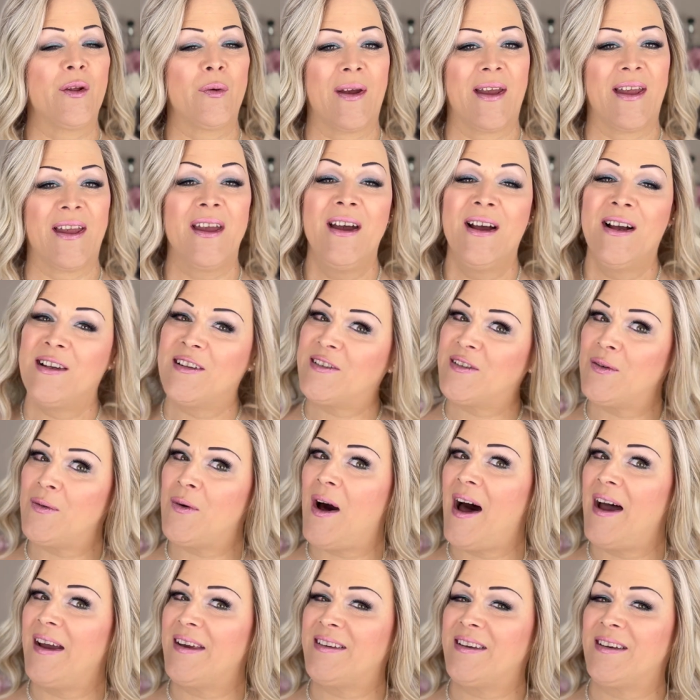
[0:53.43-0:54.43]
away so
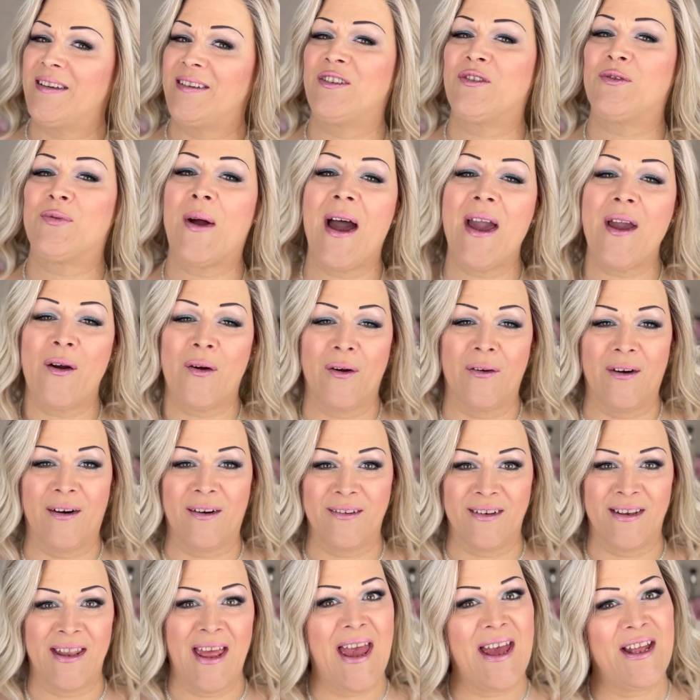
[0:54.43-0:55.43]
I can try her
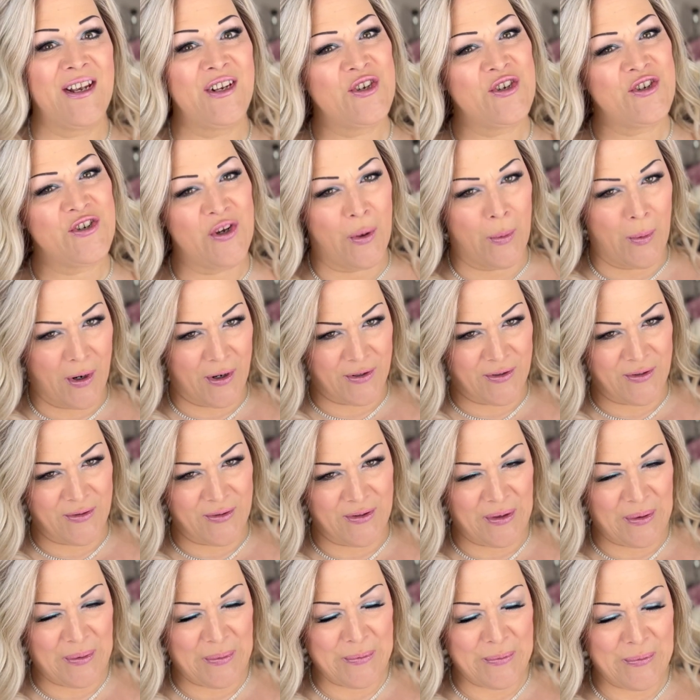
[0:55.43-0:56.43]
on and show her to
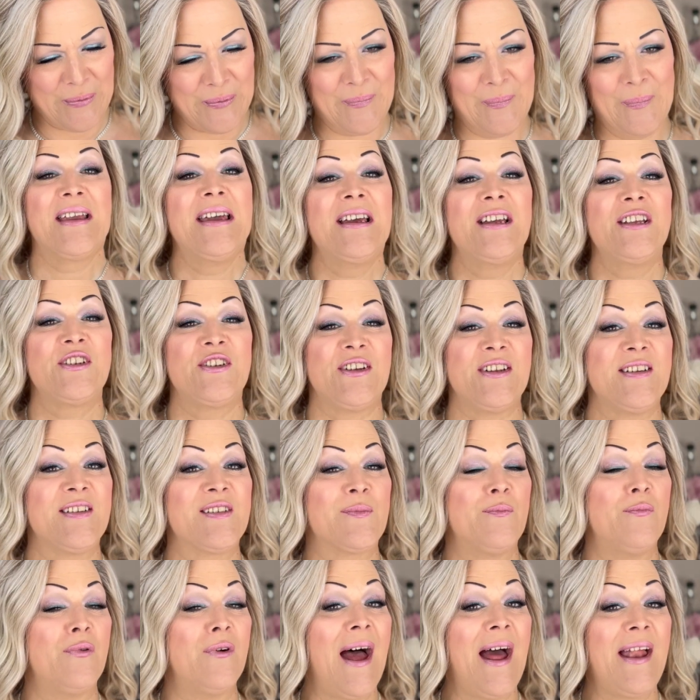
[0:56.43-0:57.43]
you. She's
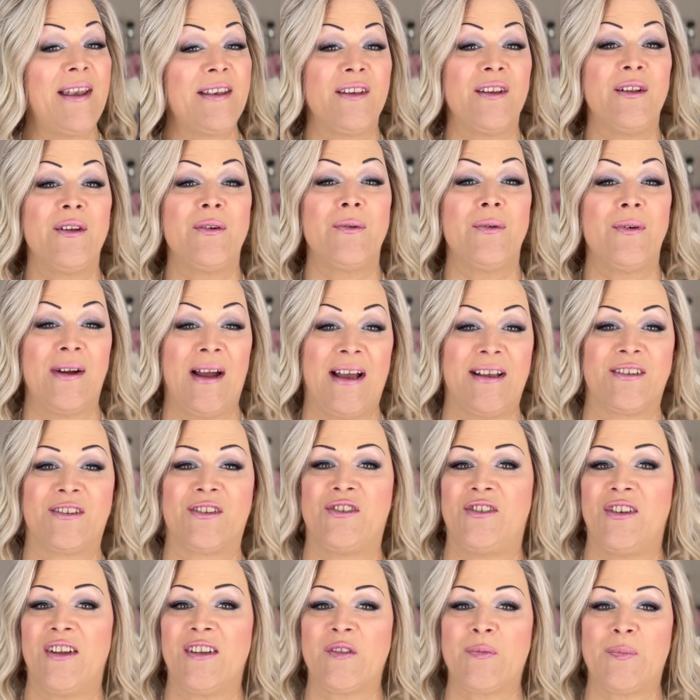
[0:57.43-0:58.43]
brand new, has
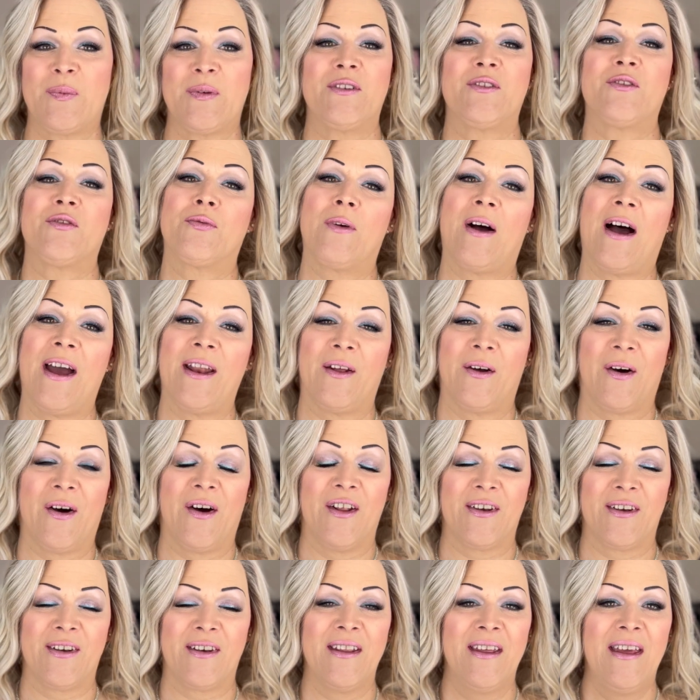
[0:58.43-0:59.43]
just been tried
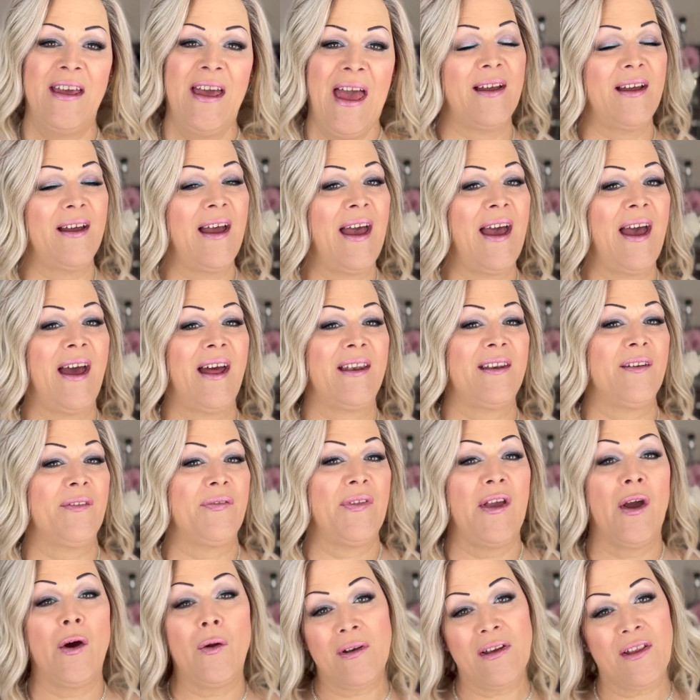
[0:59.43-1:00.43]
on, and
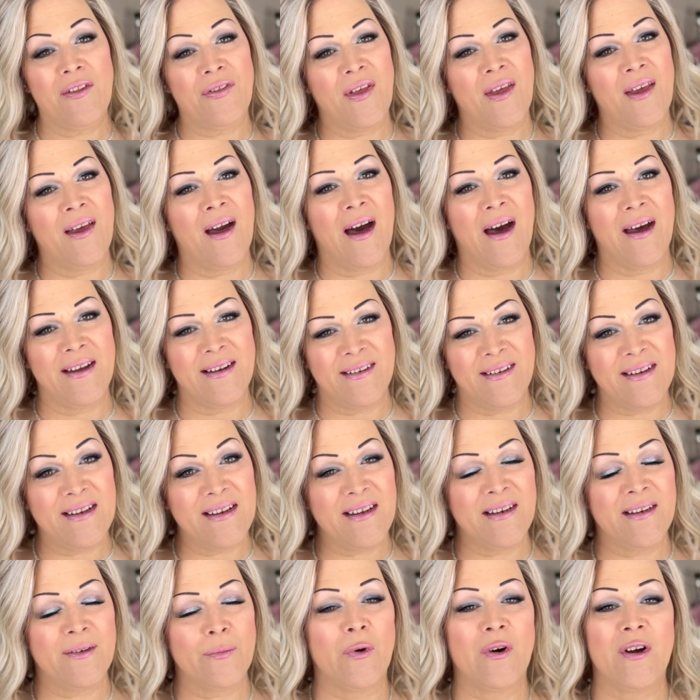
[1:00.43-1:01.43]
the only thing I
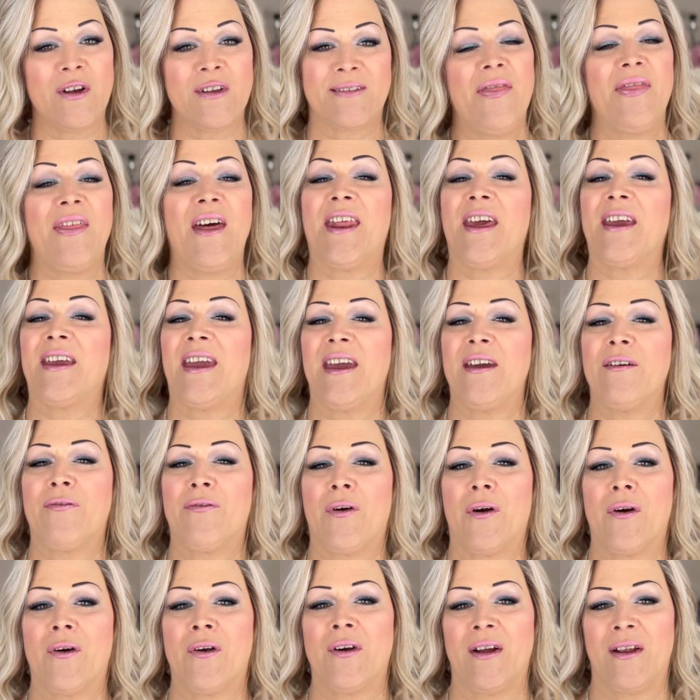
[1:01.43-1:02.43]
did was that I gave
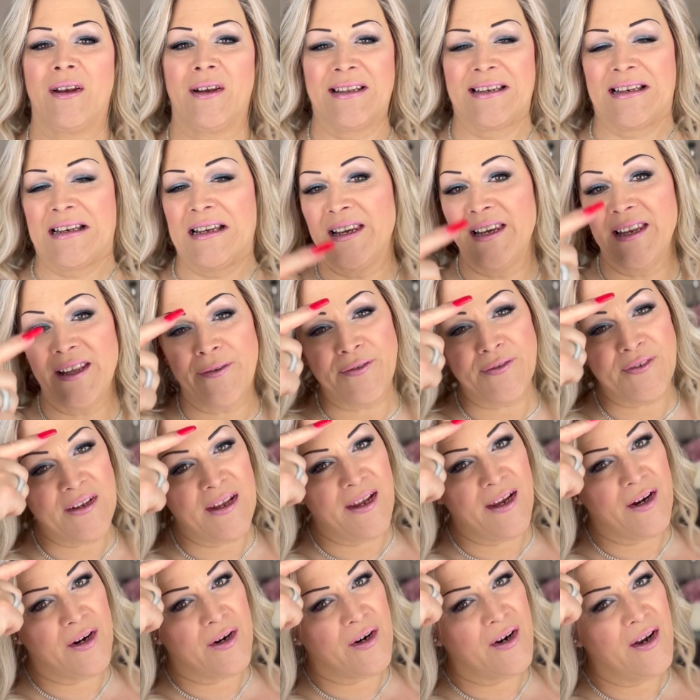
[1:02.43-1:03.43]
her a little lift
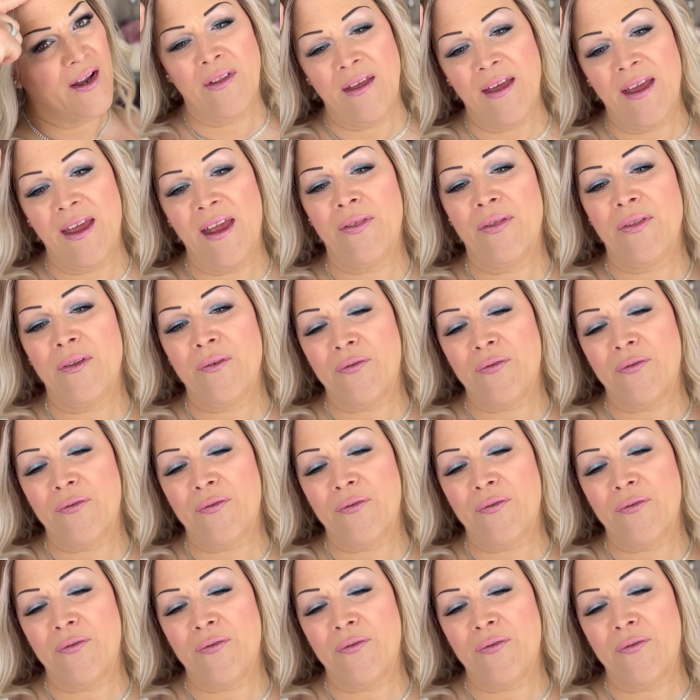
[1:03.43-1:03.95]
here in